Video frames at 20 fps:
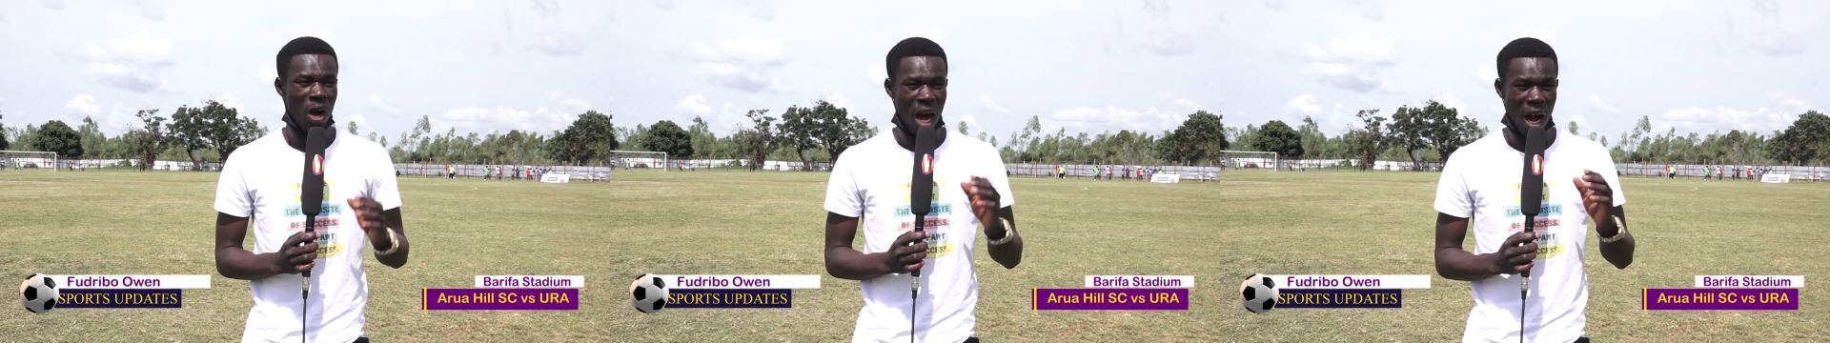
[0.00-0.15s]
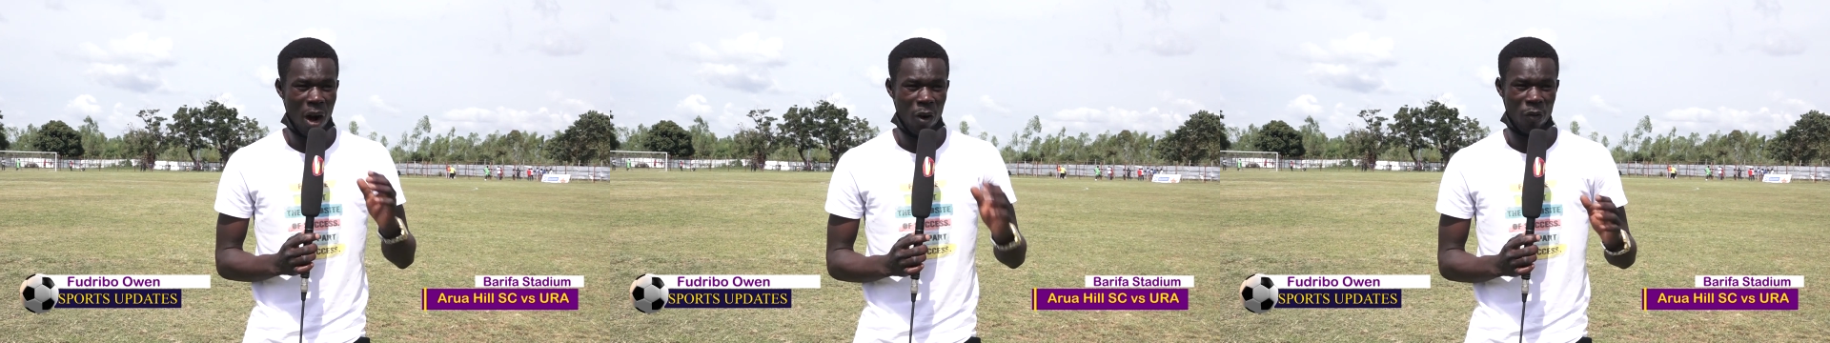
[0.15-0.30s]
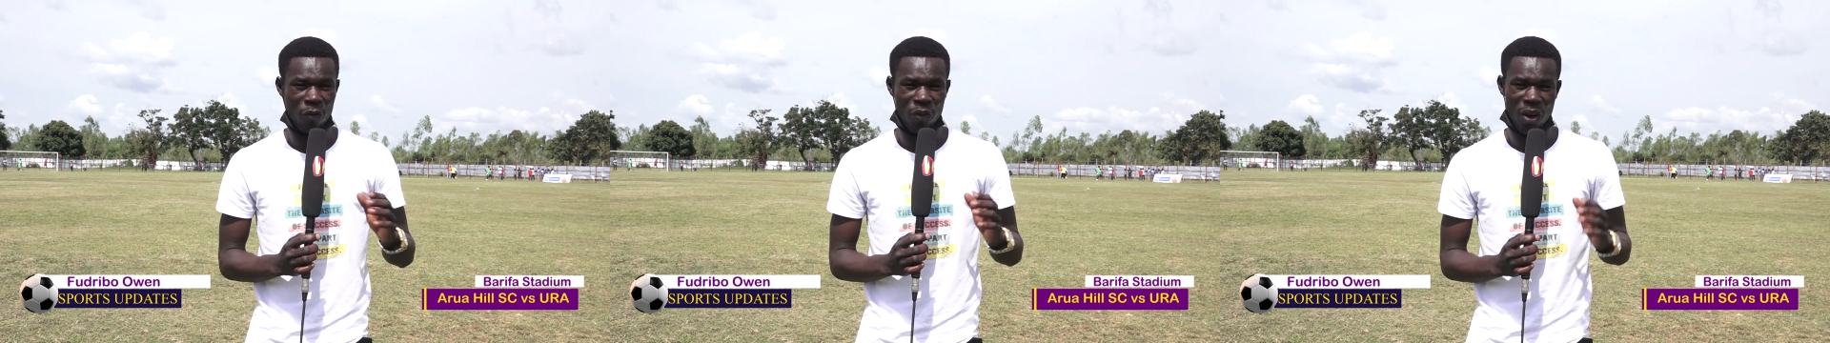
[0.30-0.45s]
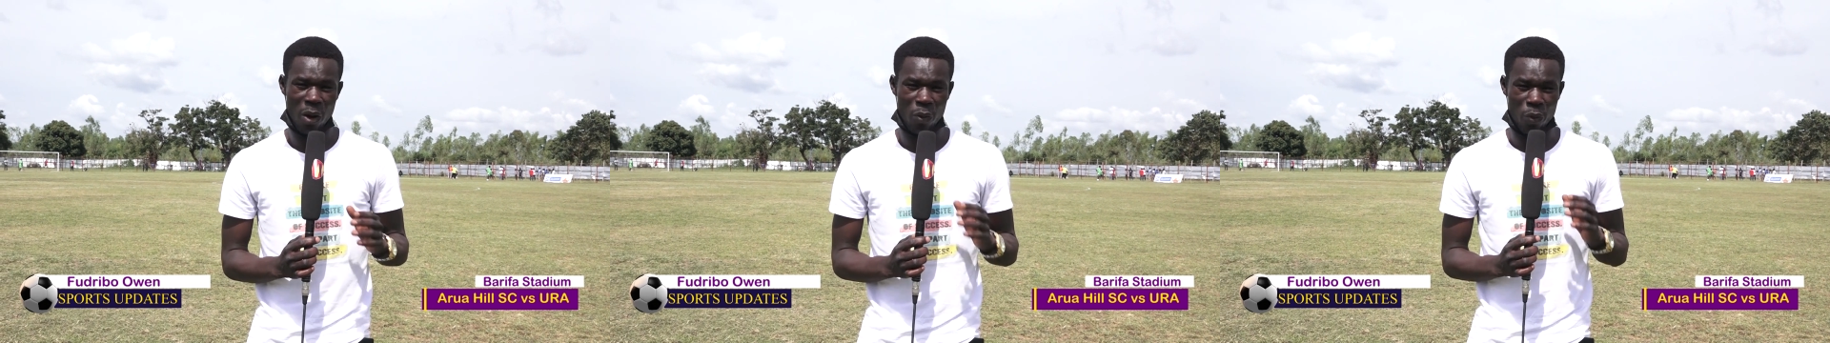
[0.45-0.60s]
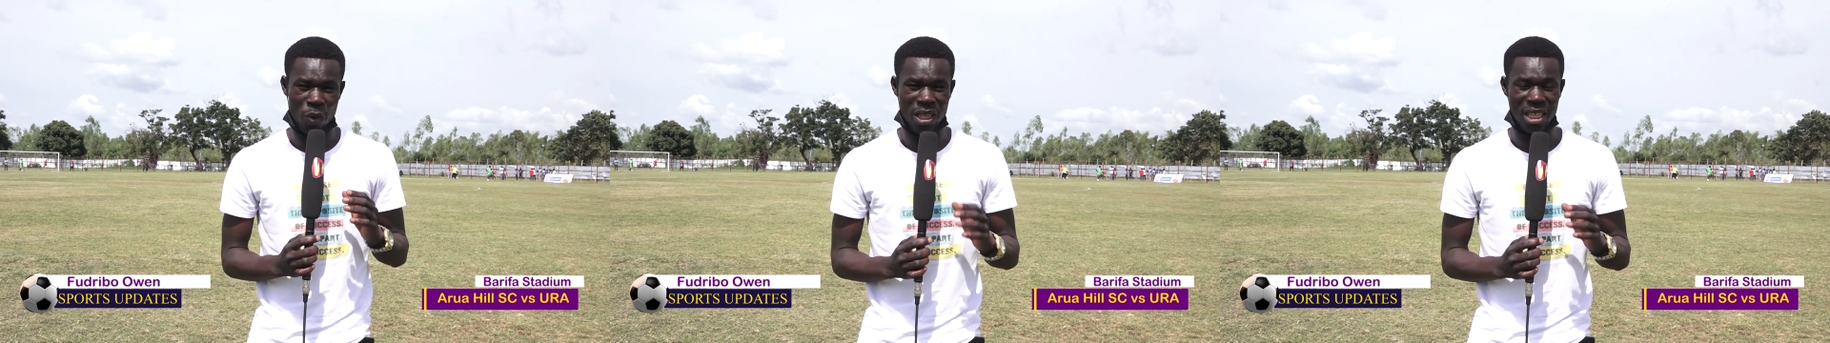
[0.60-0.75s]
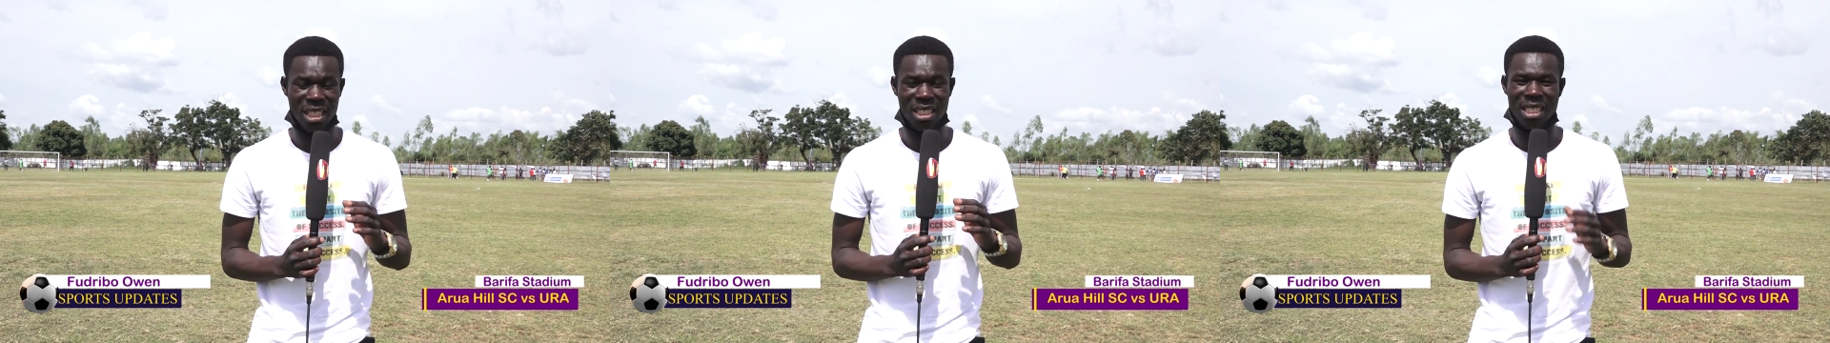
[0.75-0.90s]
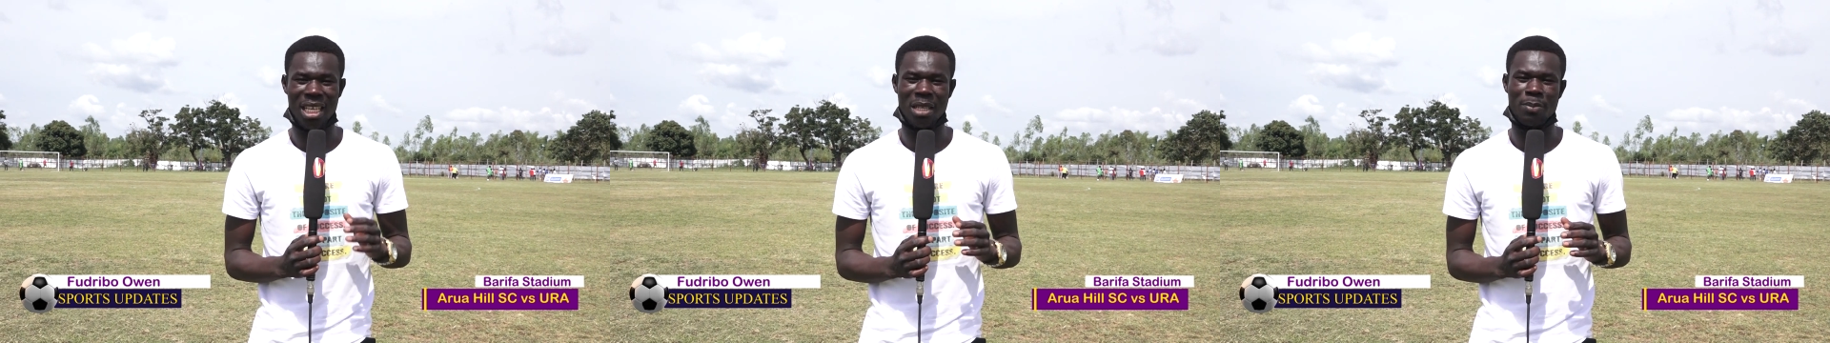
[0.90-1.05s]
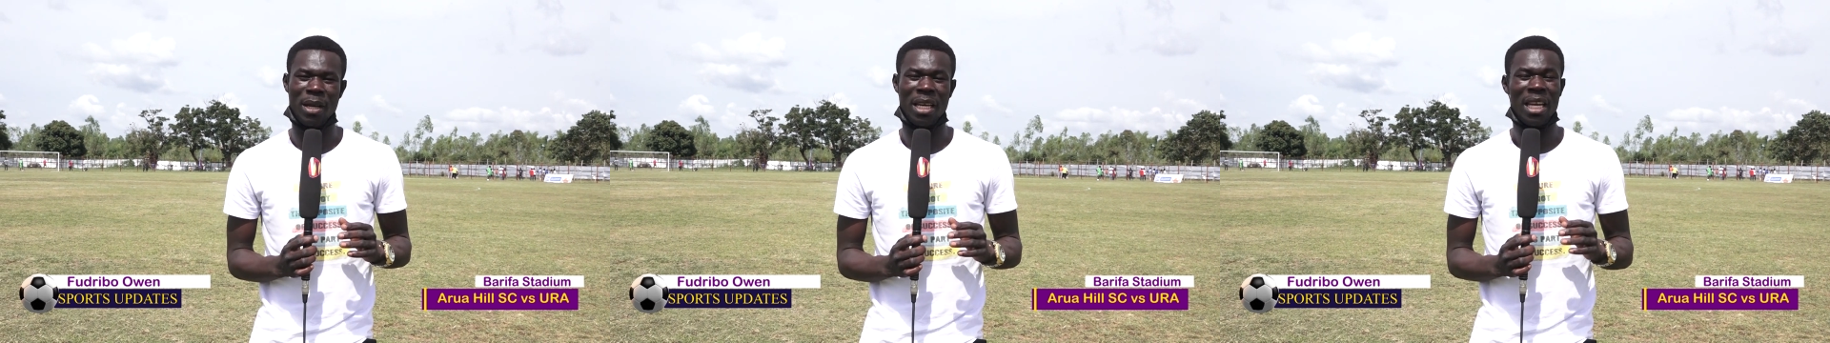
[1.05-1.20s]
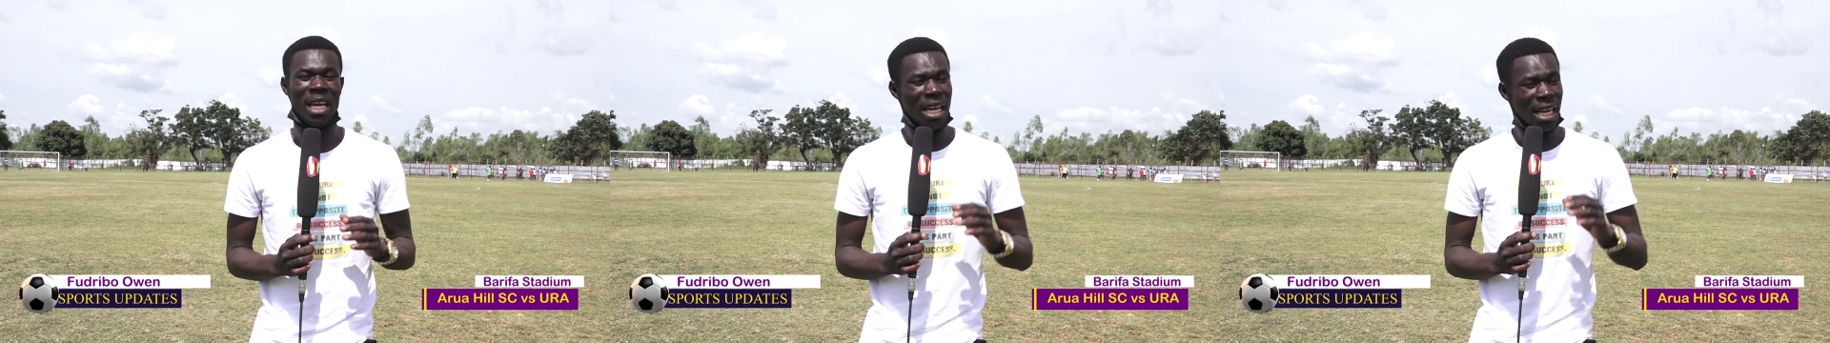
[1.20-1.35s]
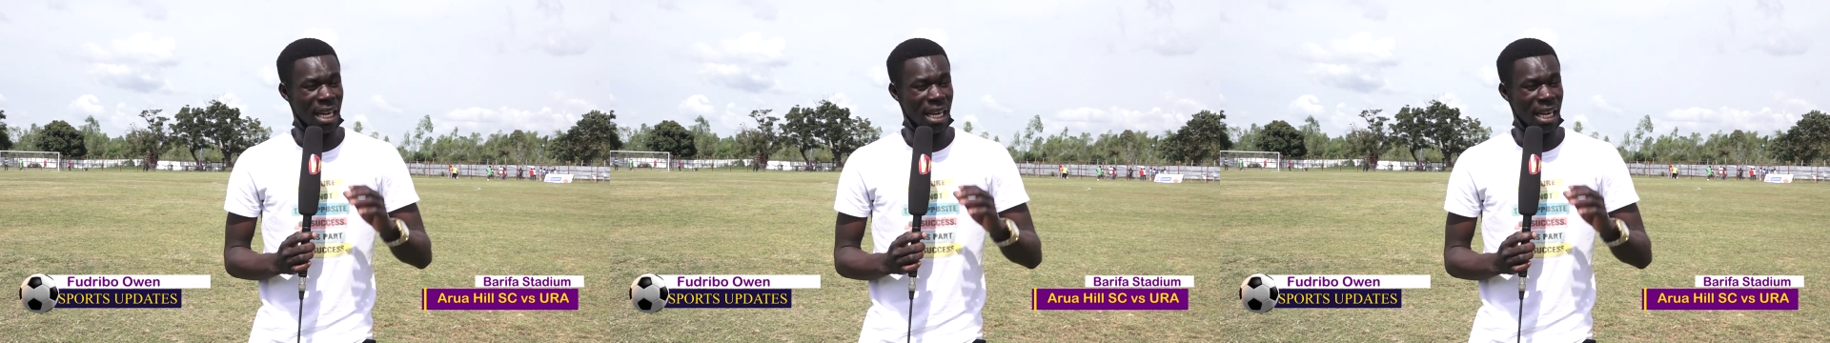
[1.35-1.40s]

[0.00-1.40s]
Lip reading: how far with this statement.